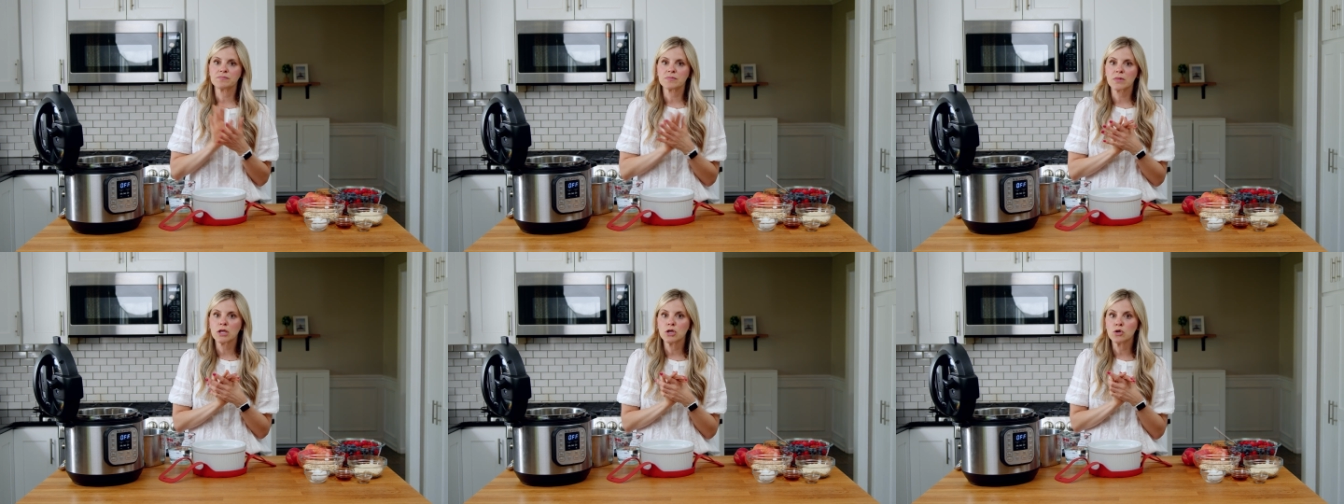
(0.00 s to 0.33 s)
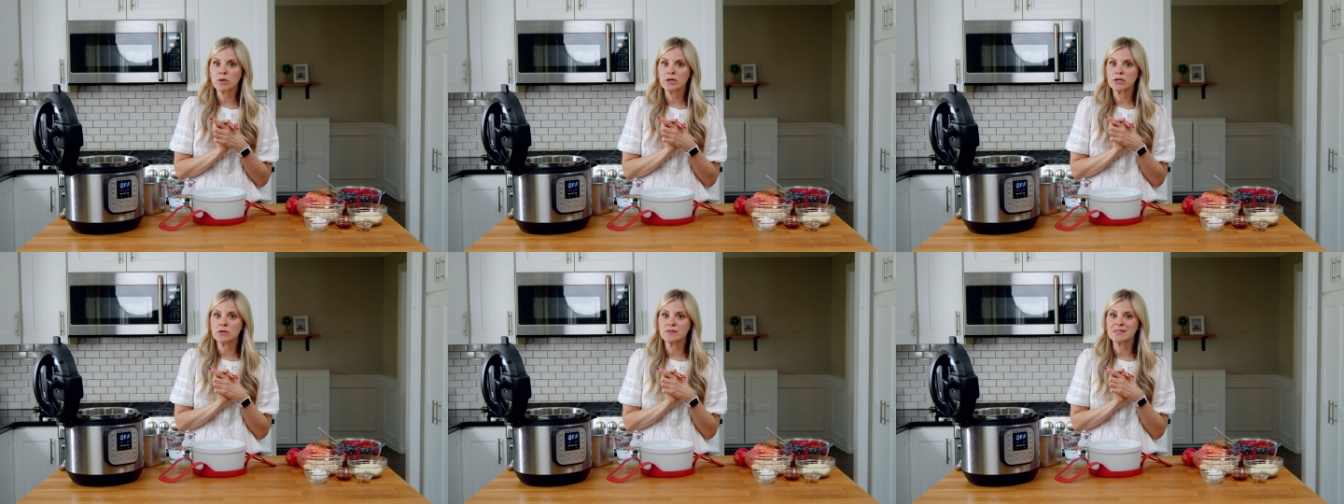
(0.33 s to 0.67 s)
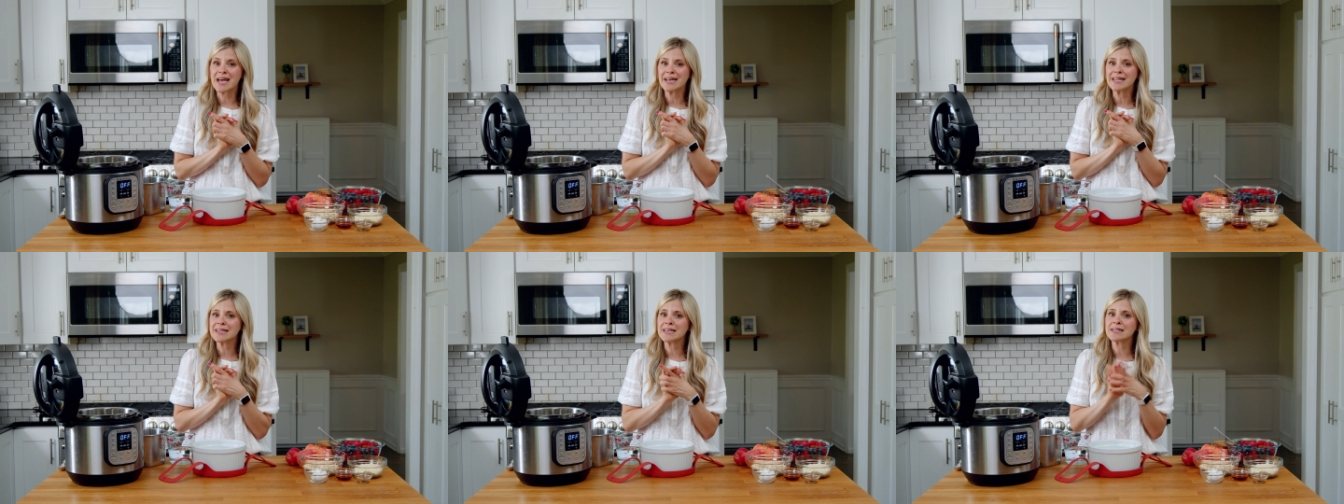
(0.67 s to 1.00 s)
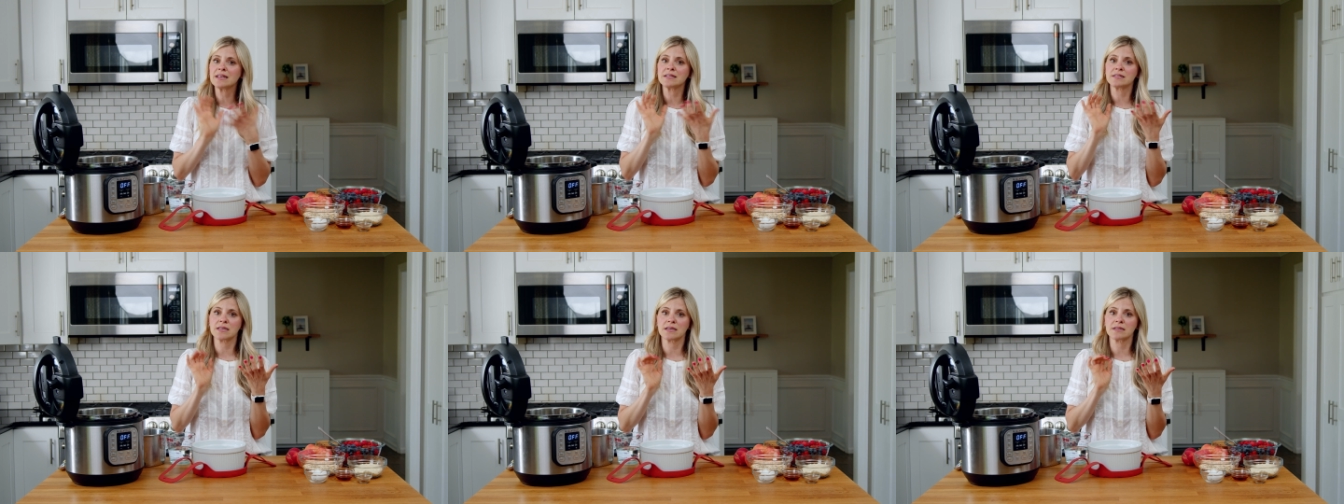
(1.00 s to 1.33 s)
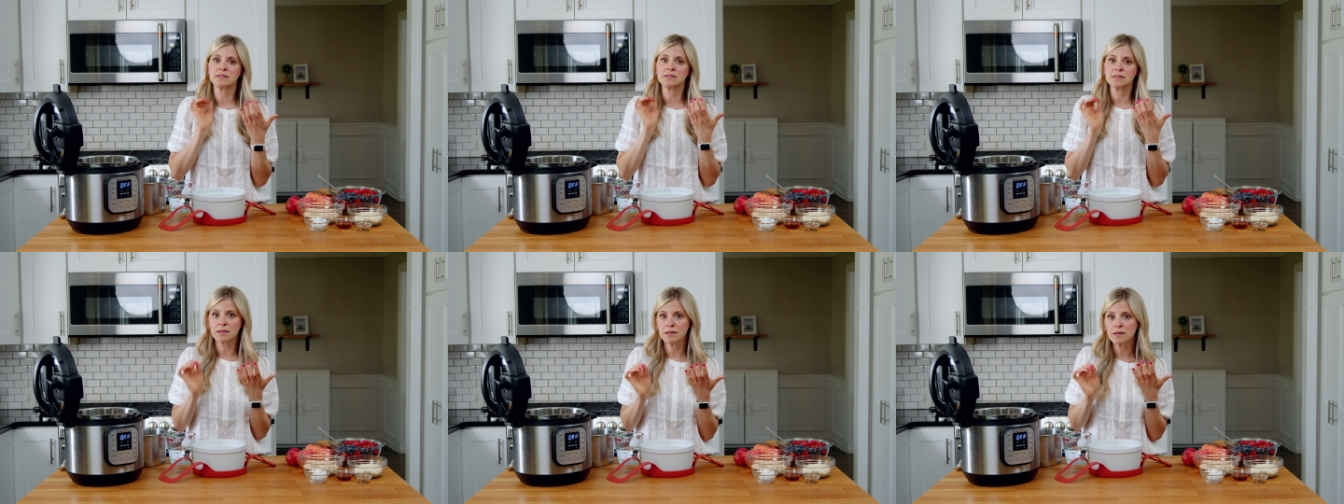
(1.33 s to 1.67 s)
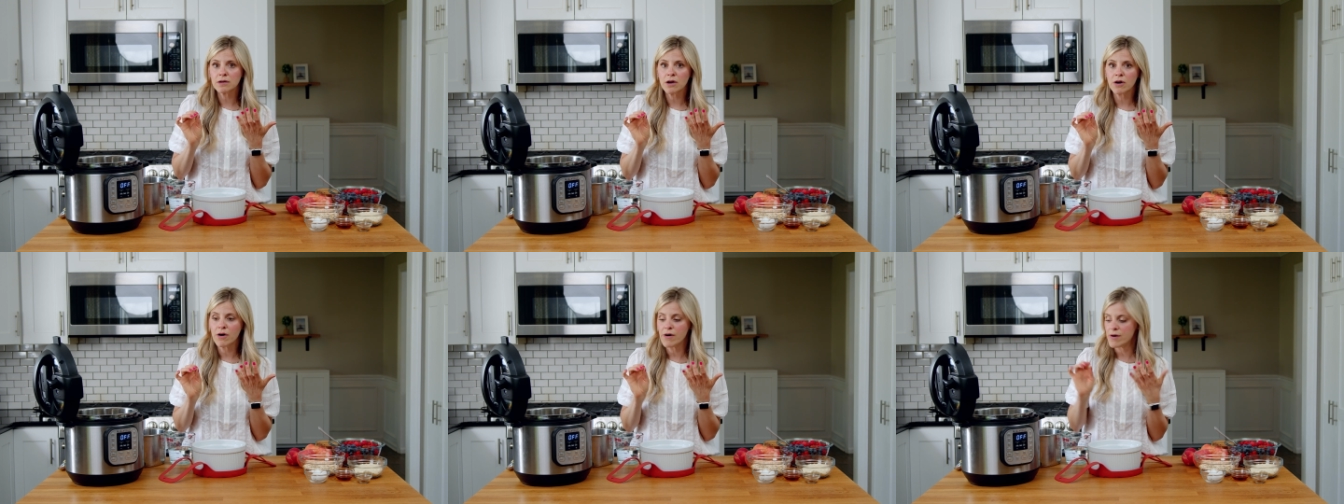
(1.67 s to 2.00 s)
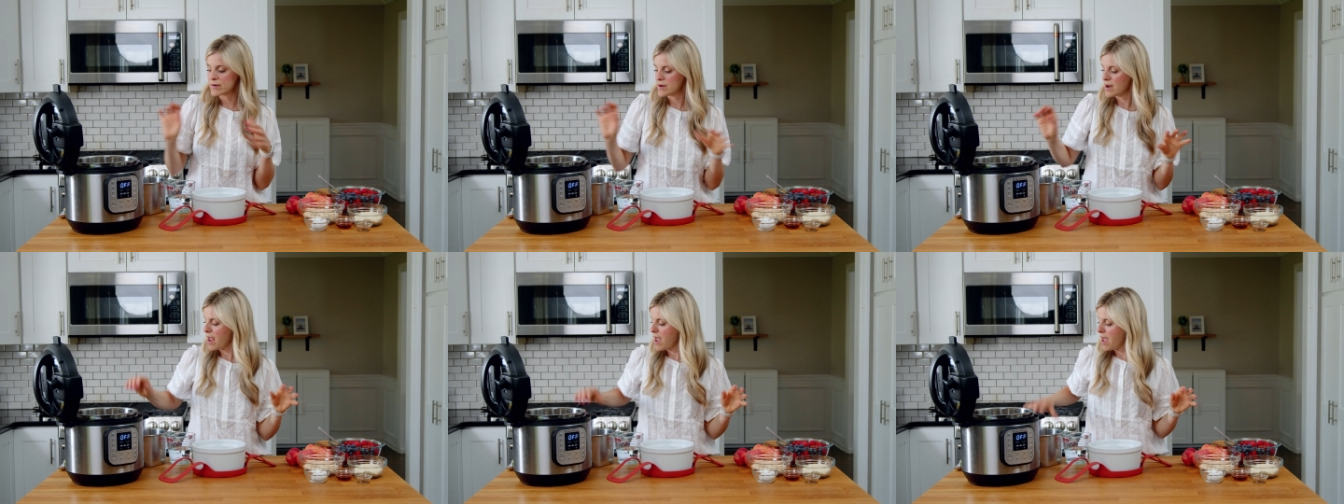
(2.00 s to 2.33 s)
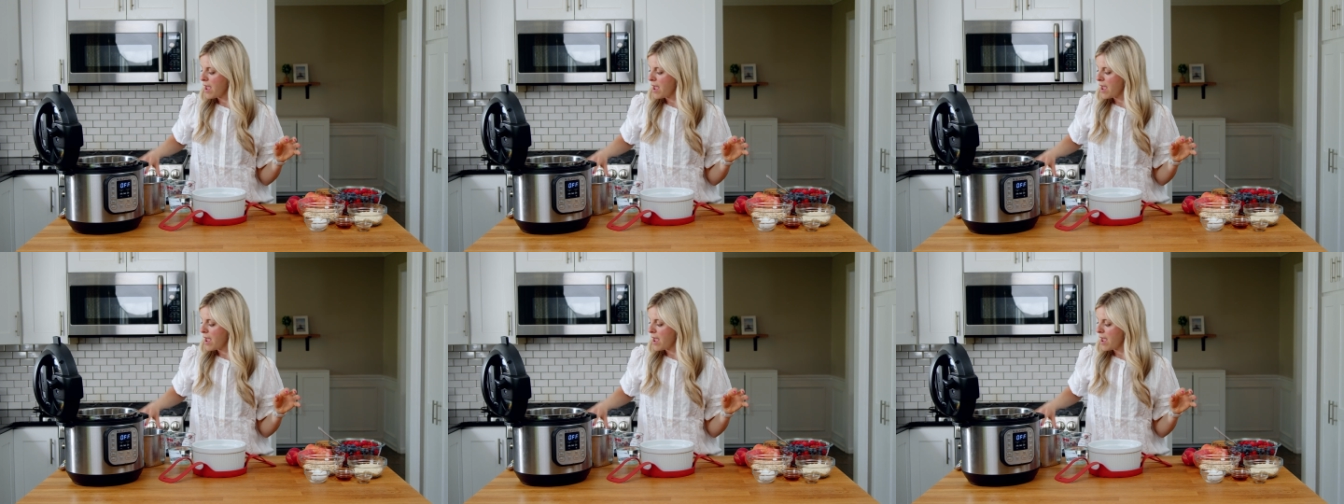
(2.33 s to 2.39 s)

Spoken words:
You can use anything that's like silicone.